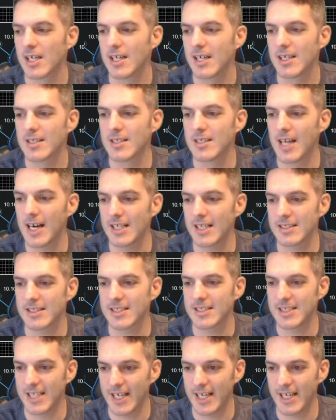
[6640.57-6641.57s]
not
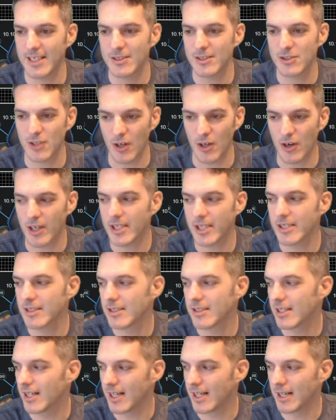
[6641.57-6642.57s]
today. Sorry.
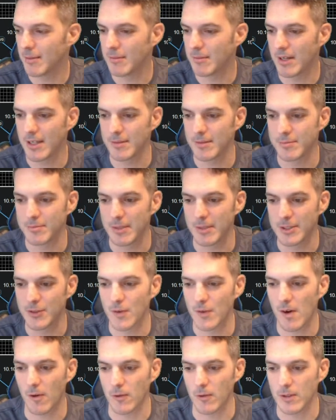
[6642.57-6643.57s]
My
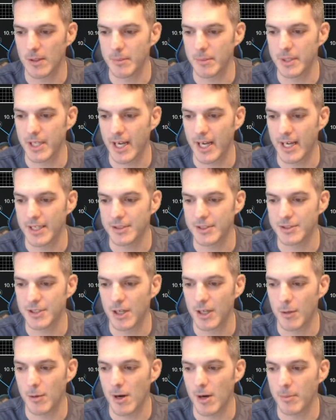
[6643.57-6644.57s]
2-hour limit has
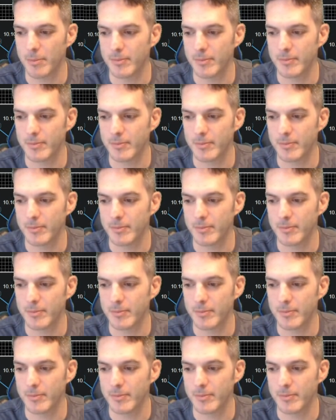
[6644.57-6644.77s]
come up.